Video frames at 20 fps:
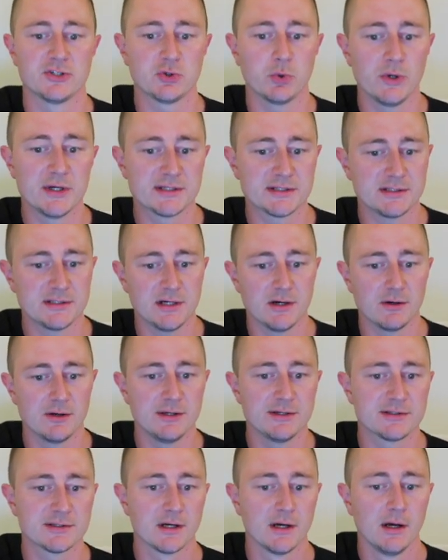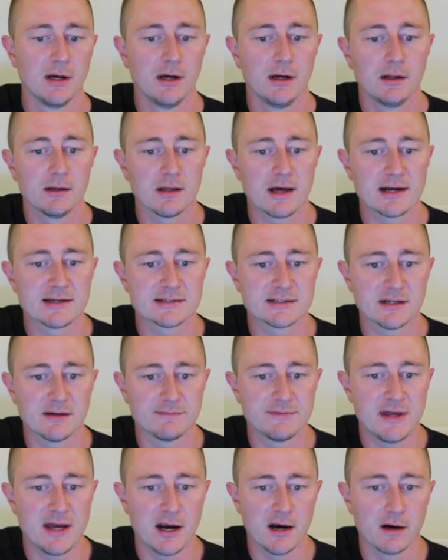twist series, a lot of
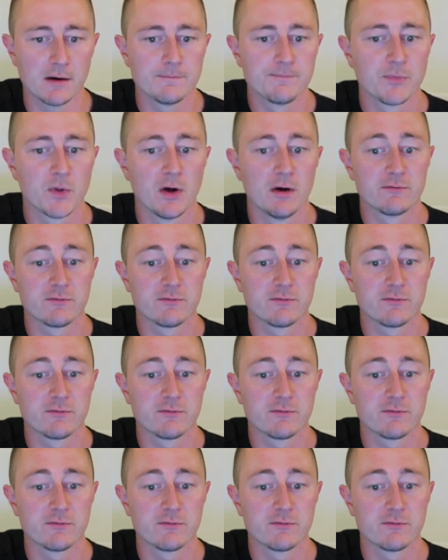stuff there.